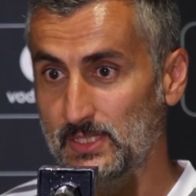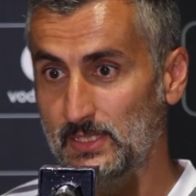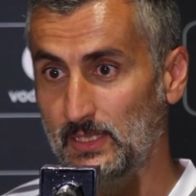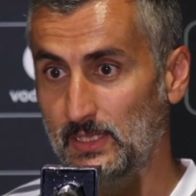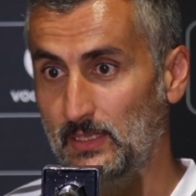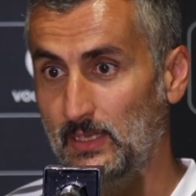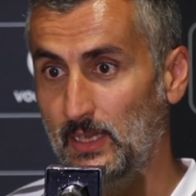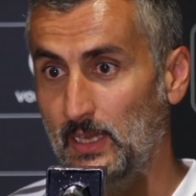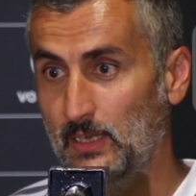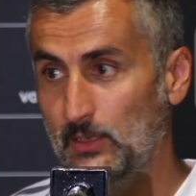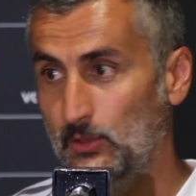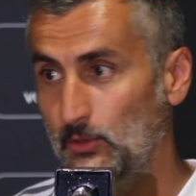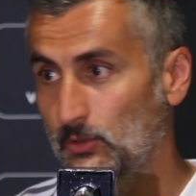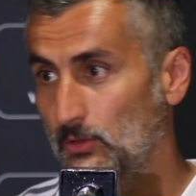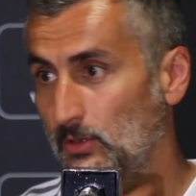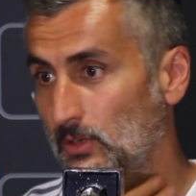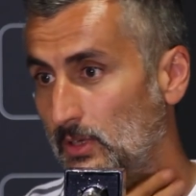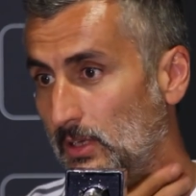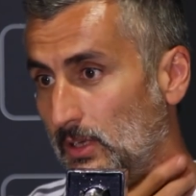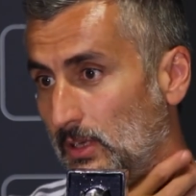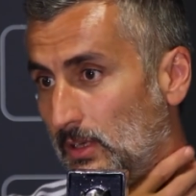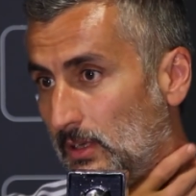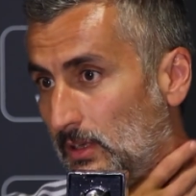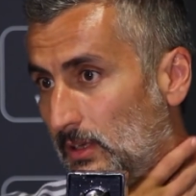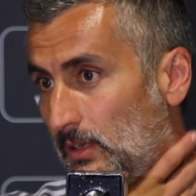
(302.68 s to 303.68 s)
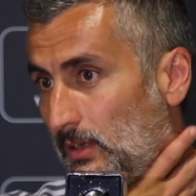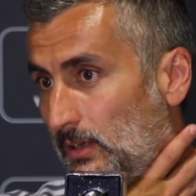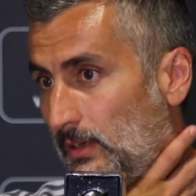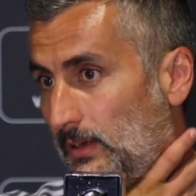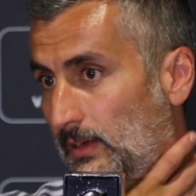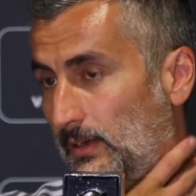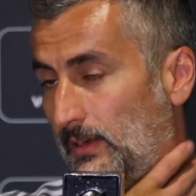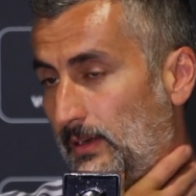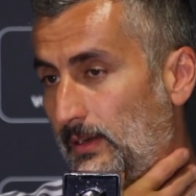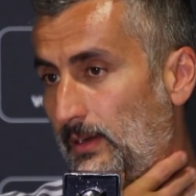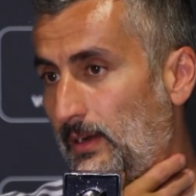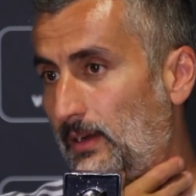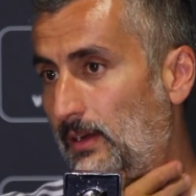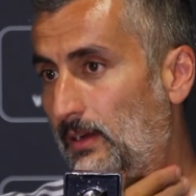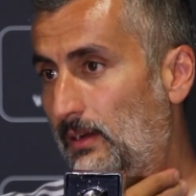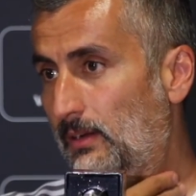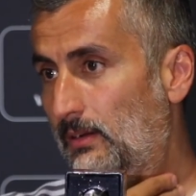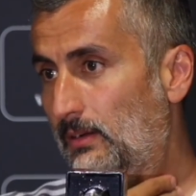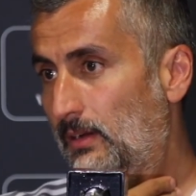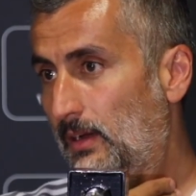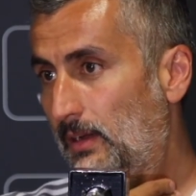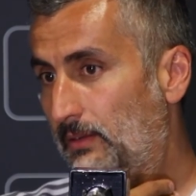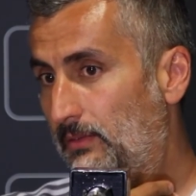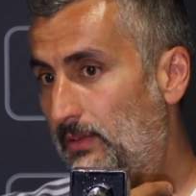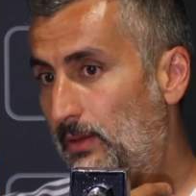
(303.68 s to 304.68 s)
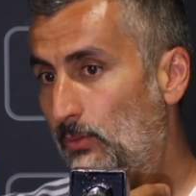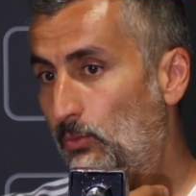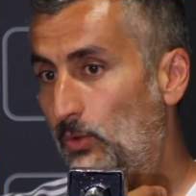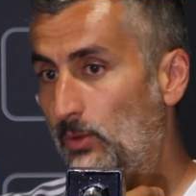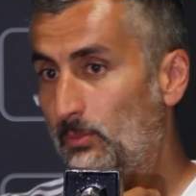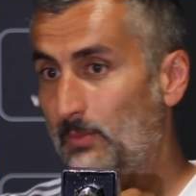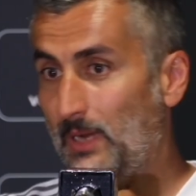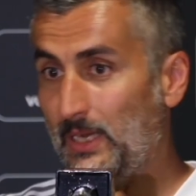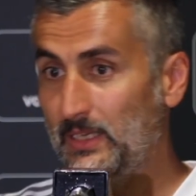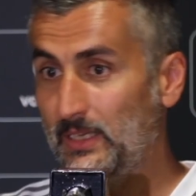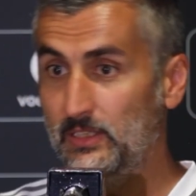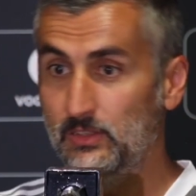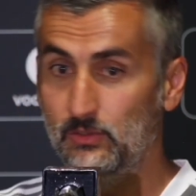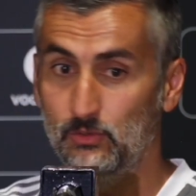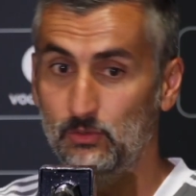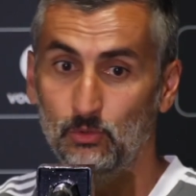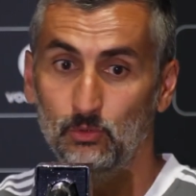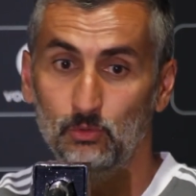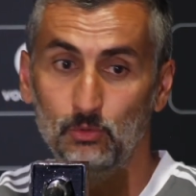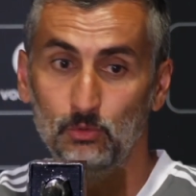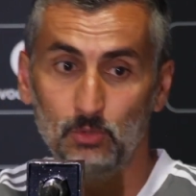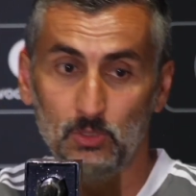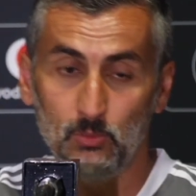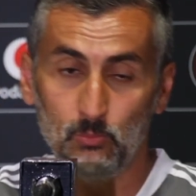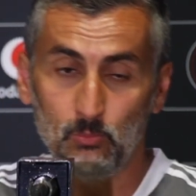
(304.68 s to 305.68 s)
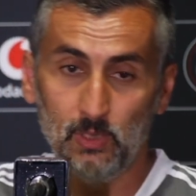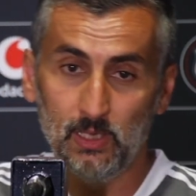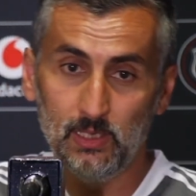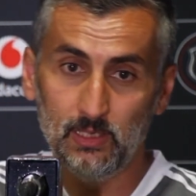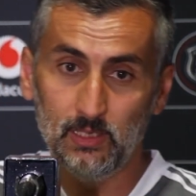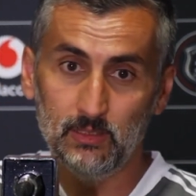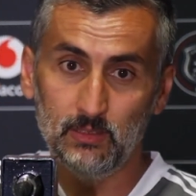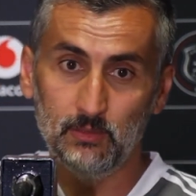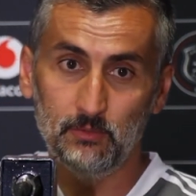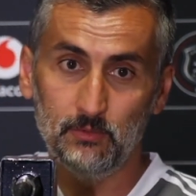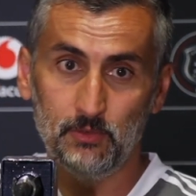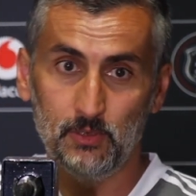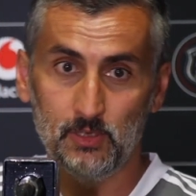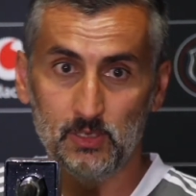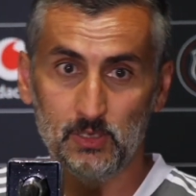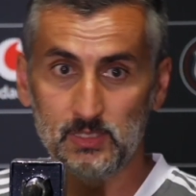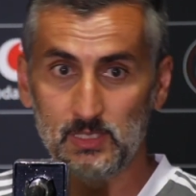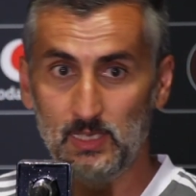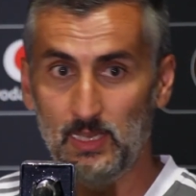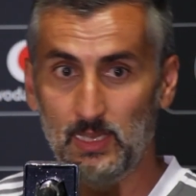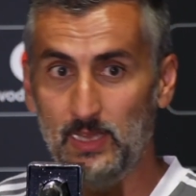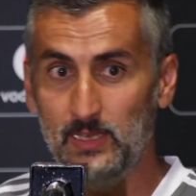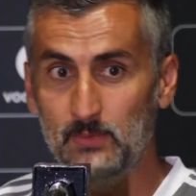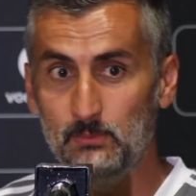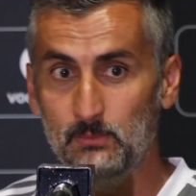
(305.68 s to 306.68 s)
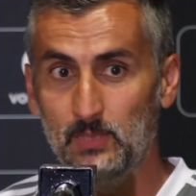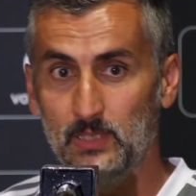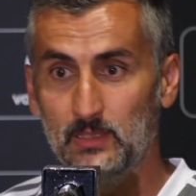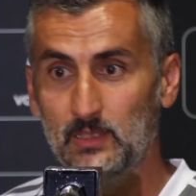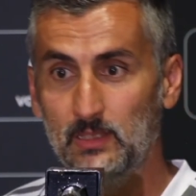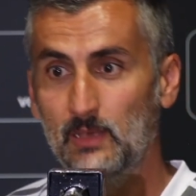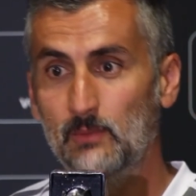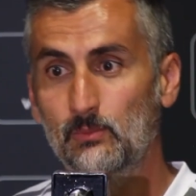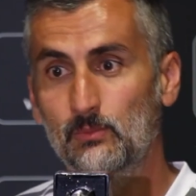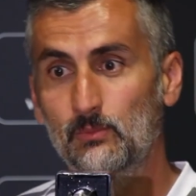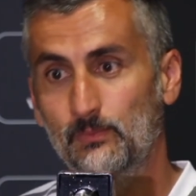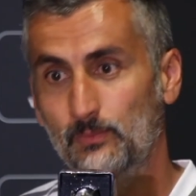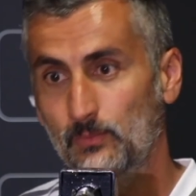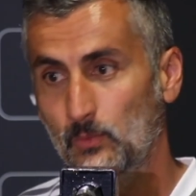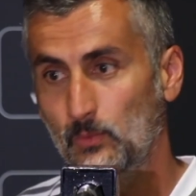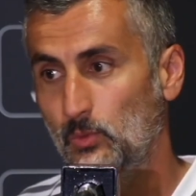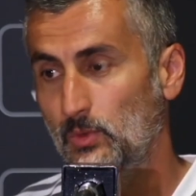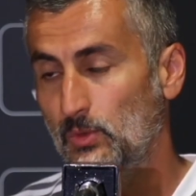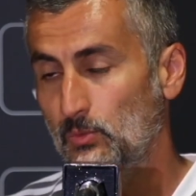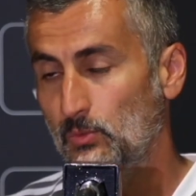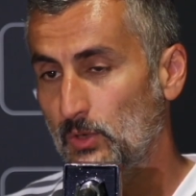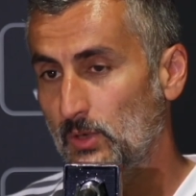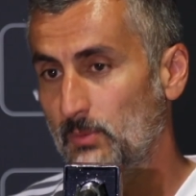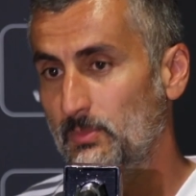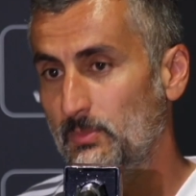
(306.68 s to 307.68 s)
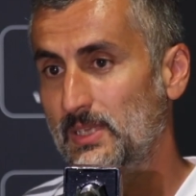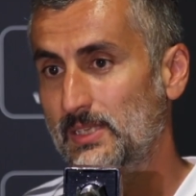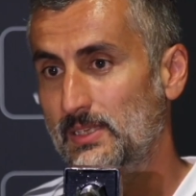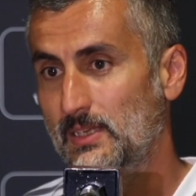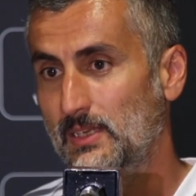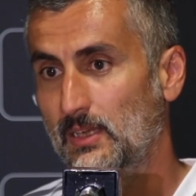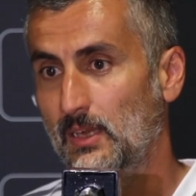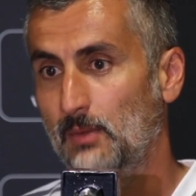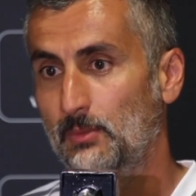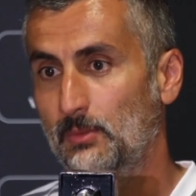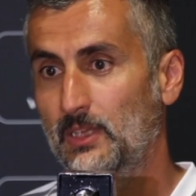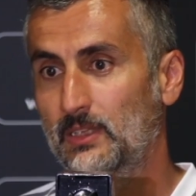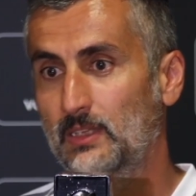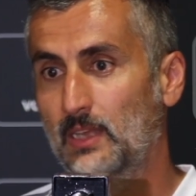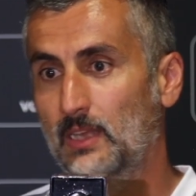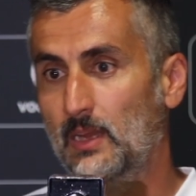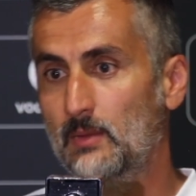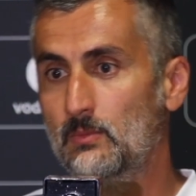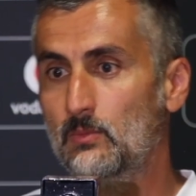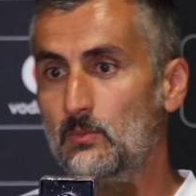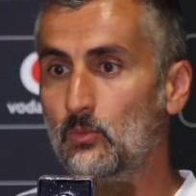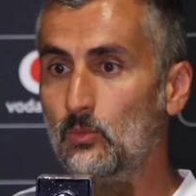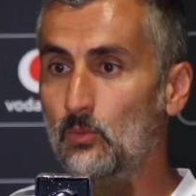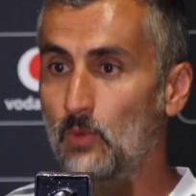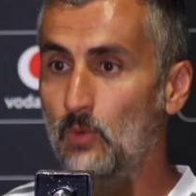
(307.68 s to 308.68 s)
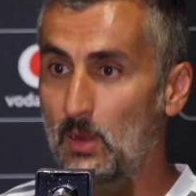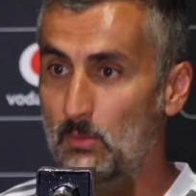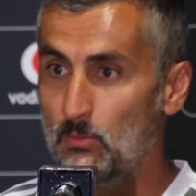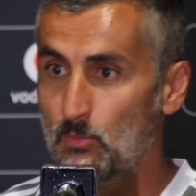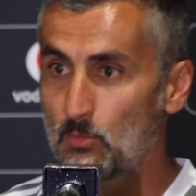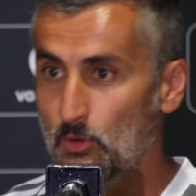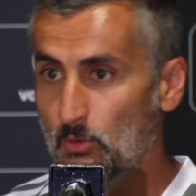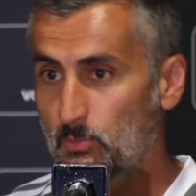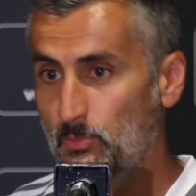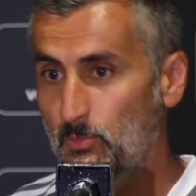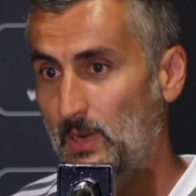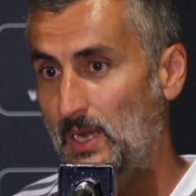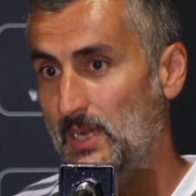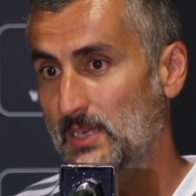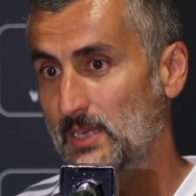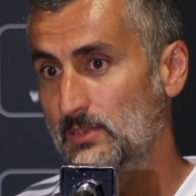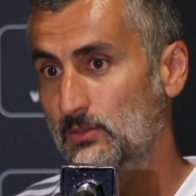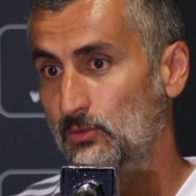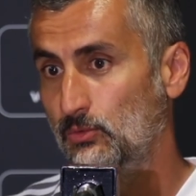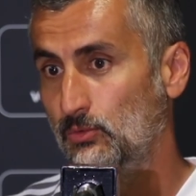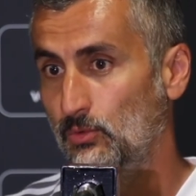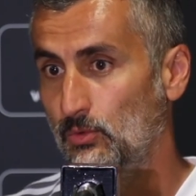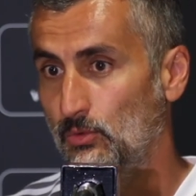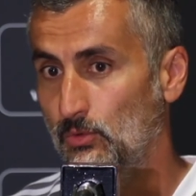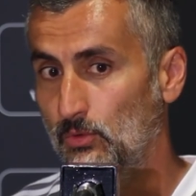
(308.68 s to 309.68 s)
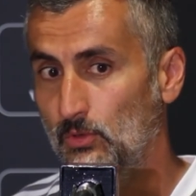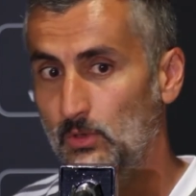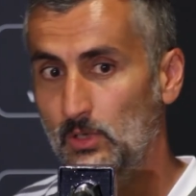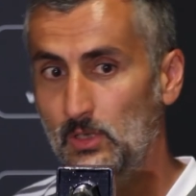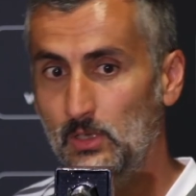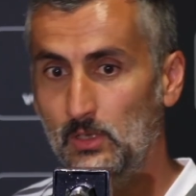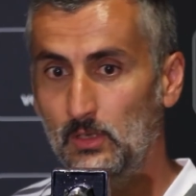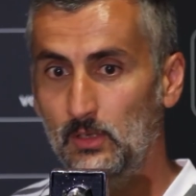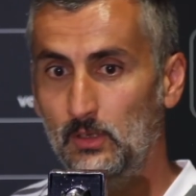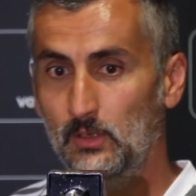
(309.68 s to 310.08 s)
scenario, I think we managed to do it well in the first line, but then we were missing every time one more pass to